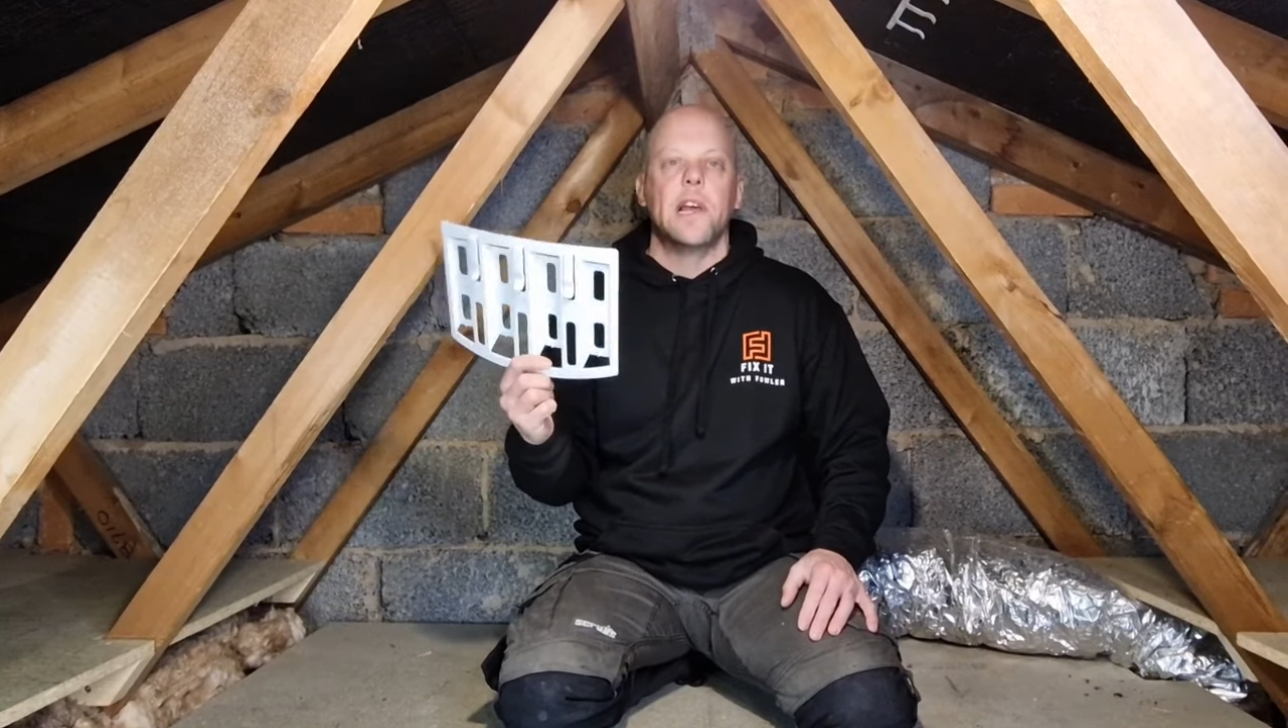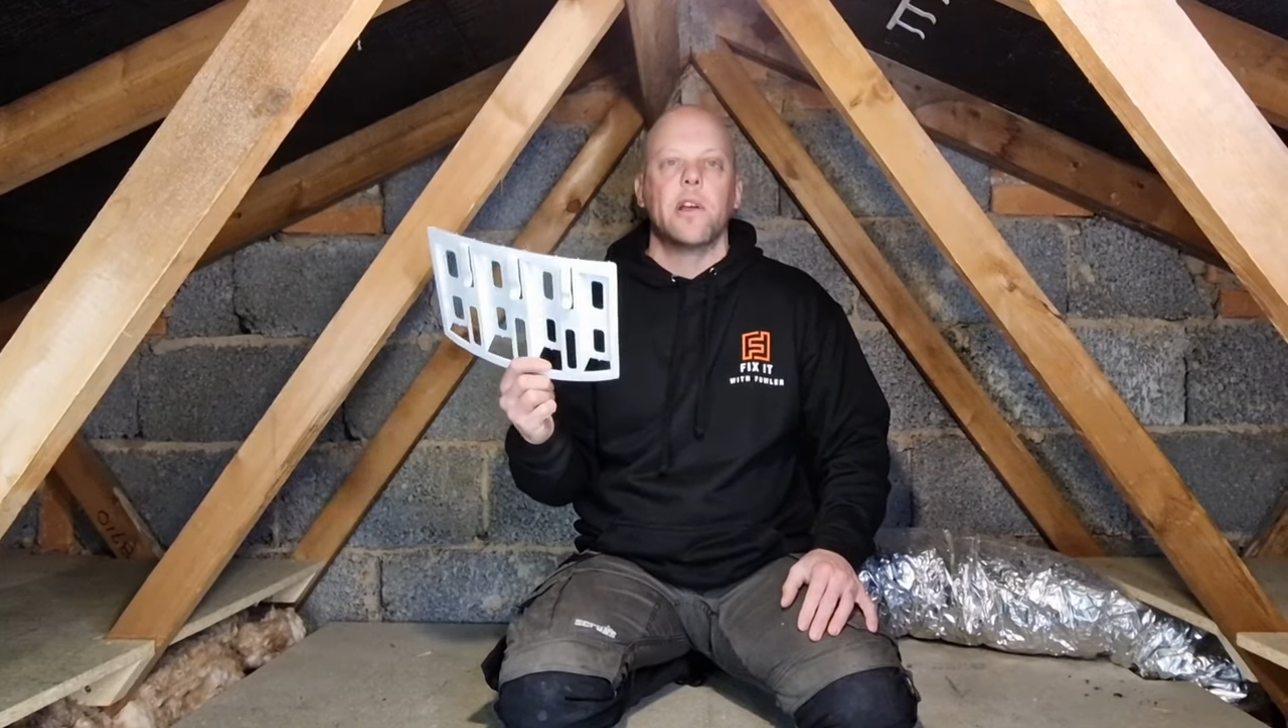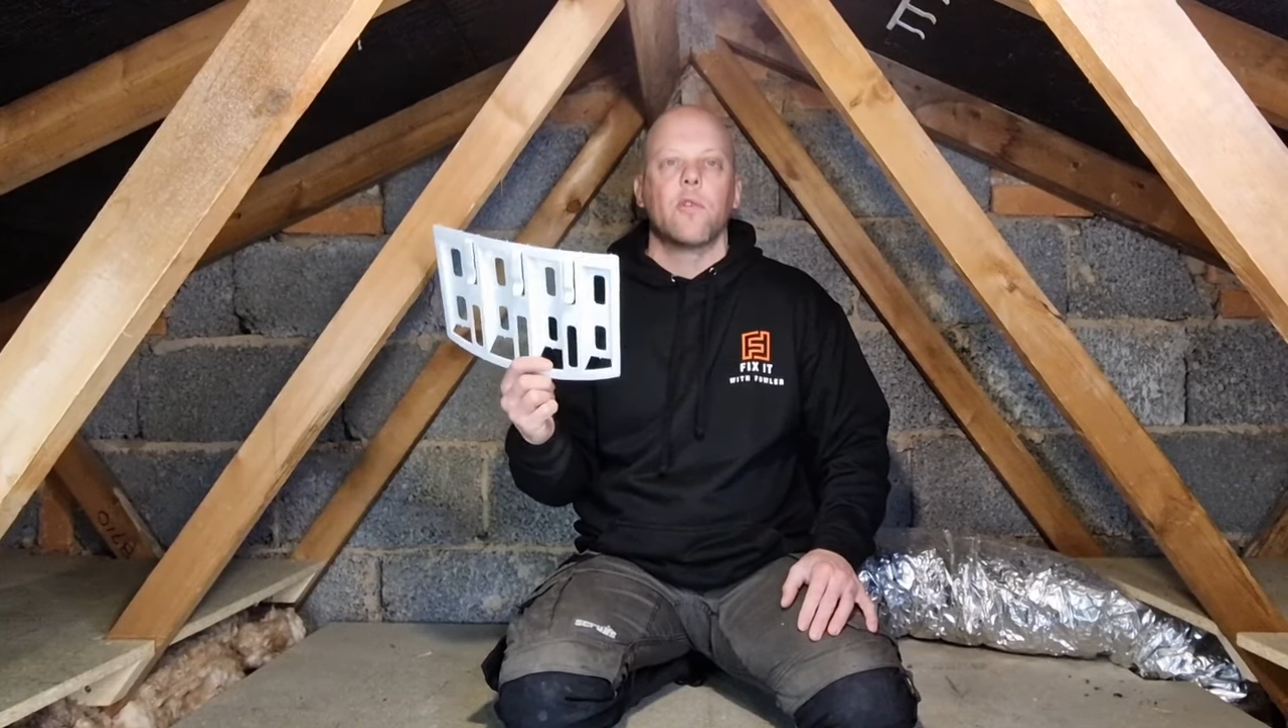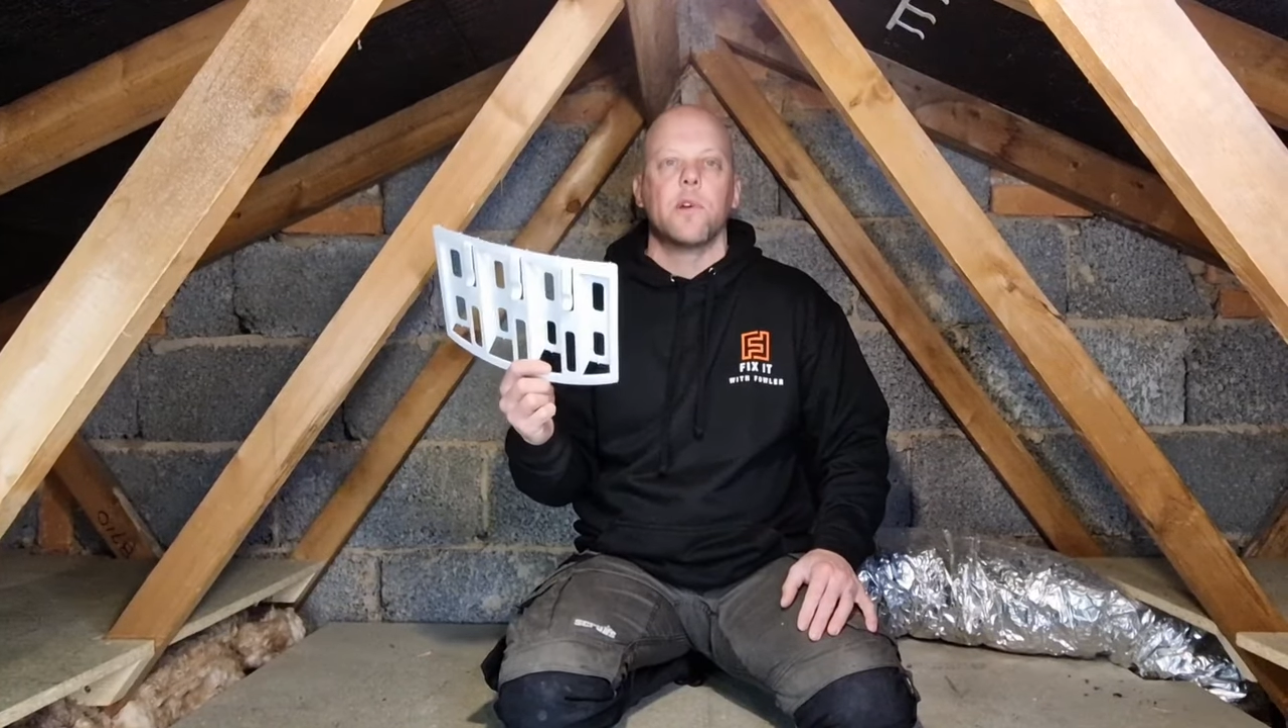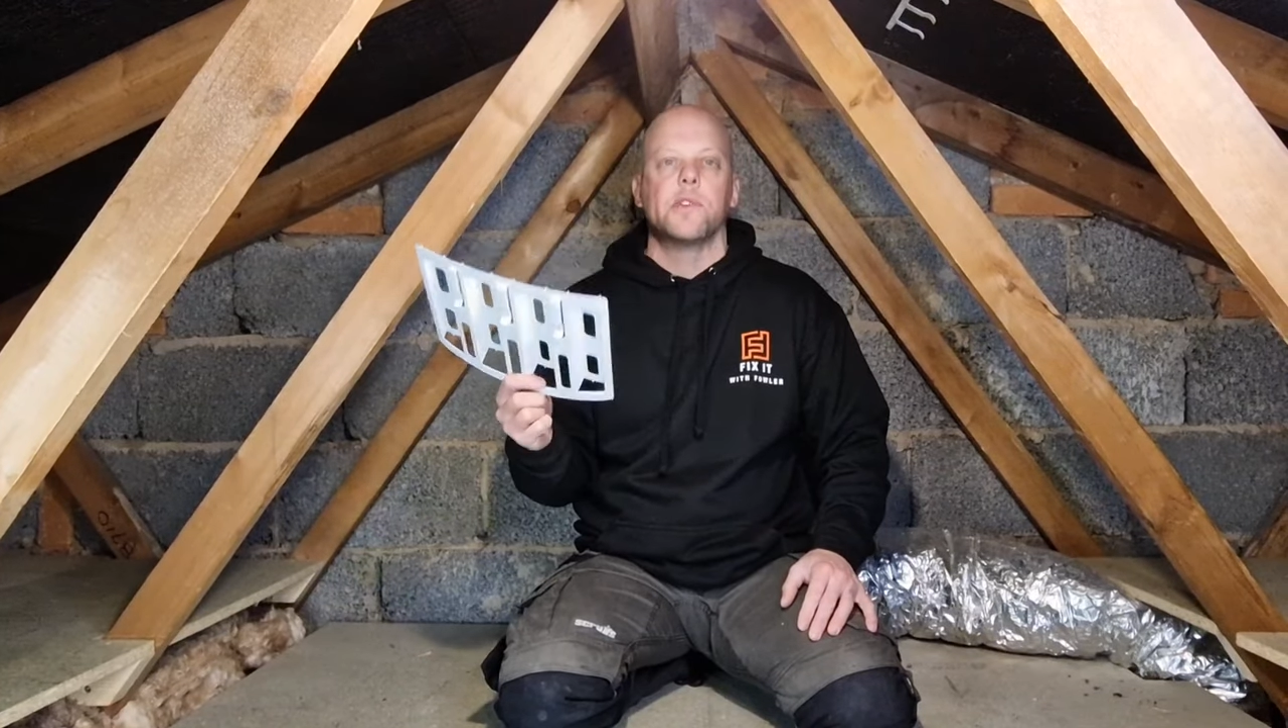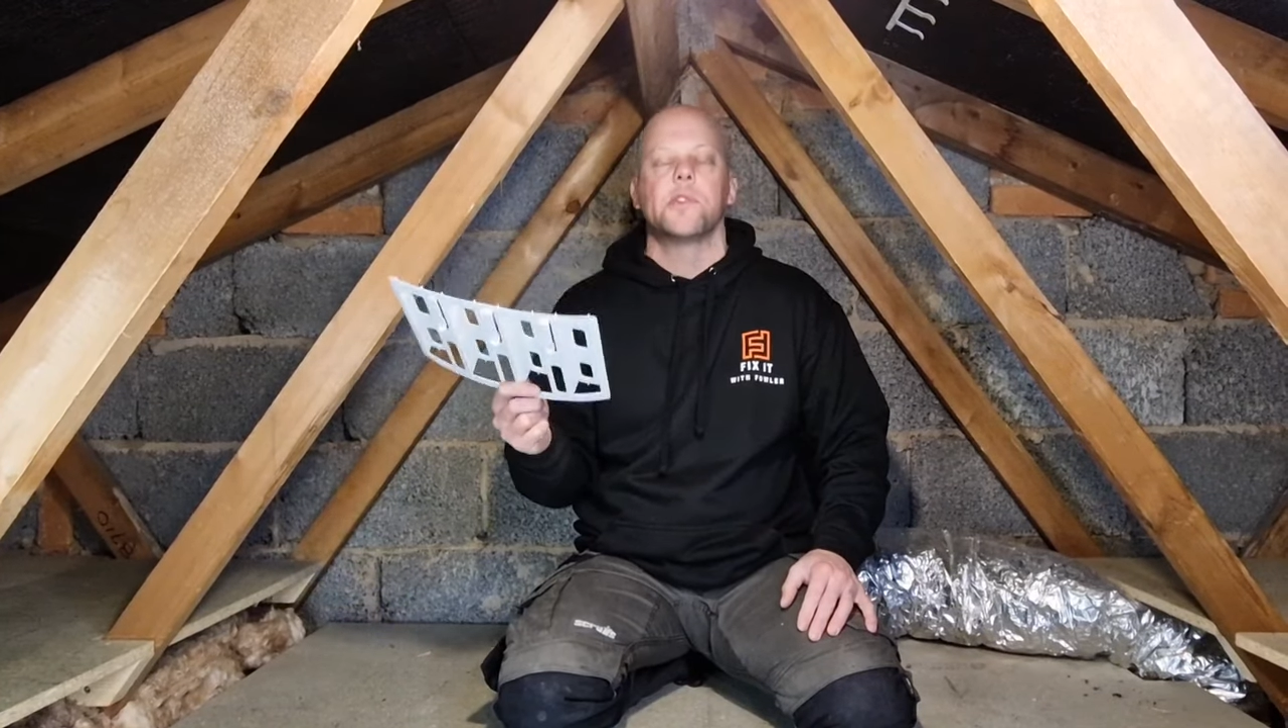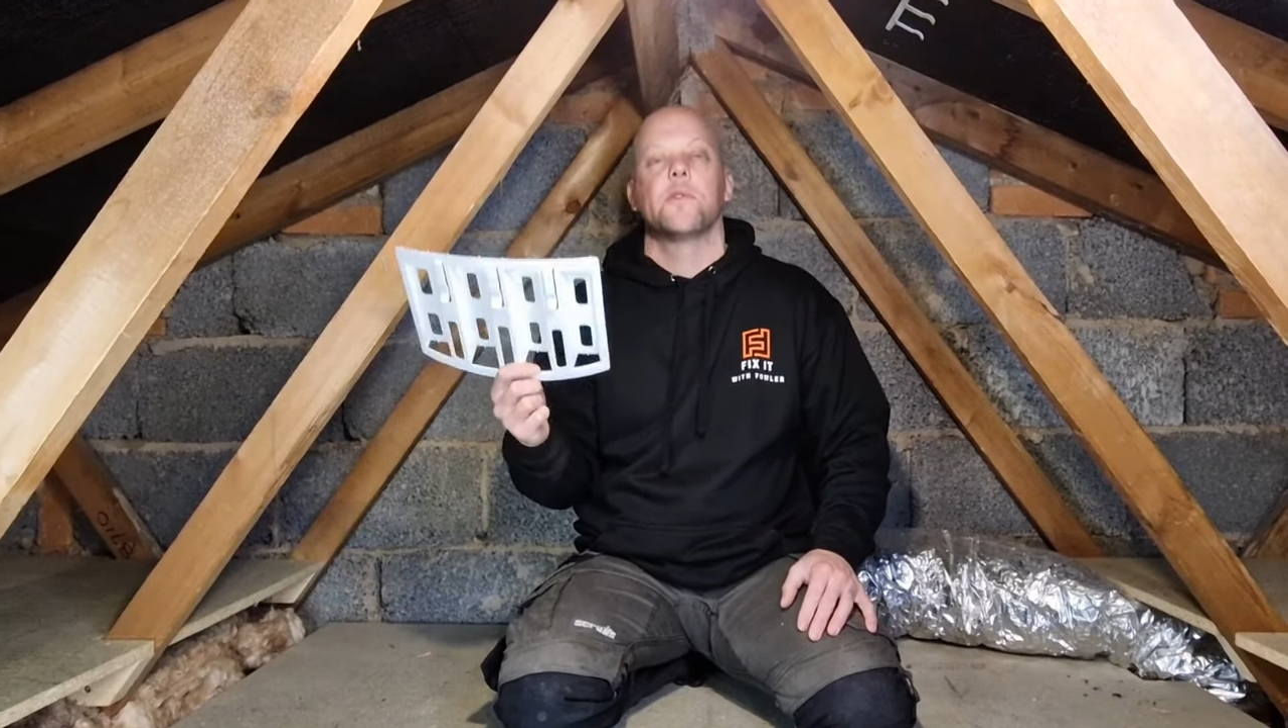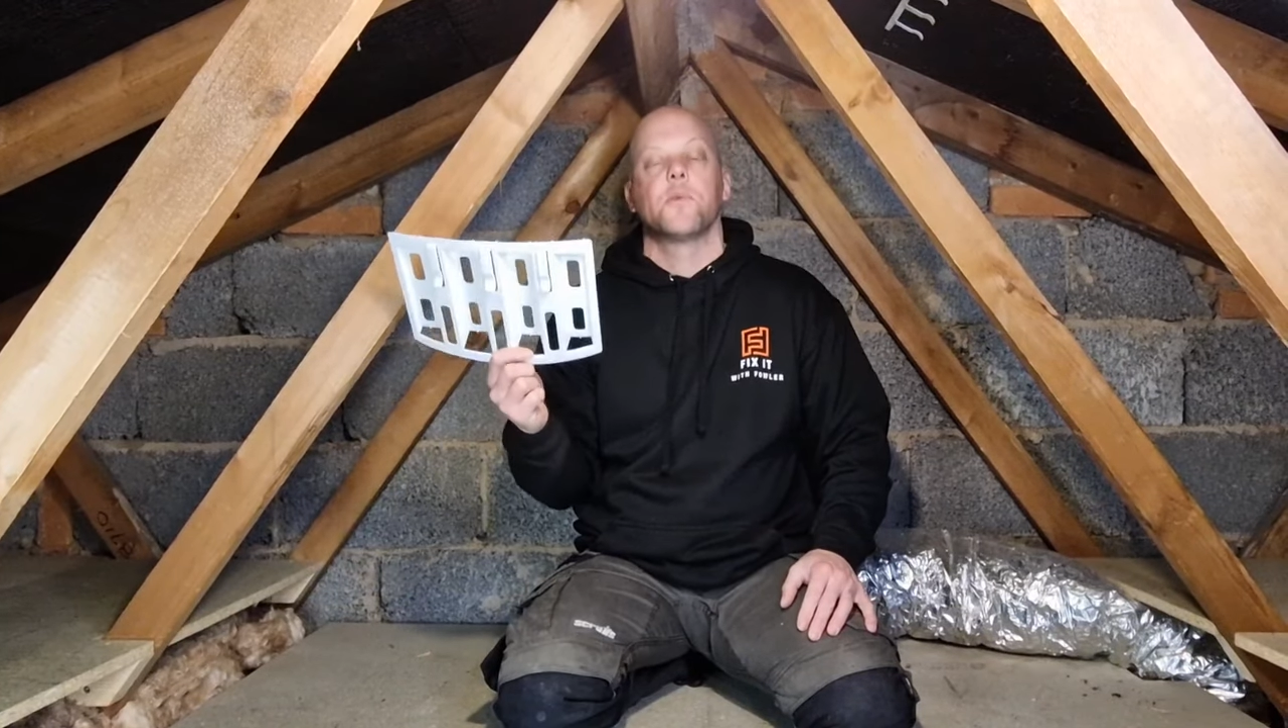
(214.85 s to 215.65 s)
increases,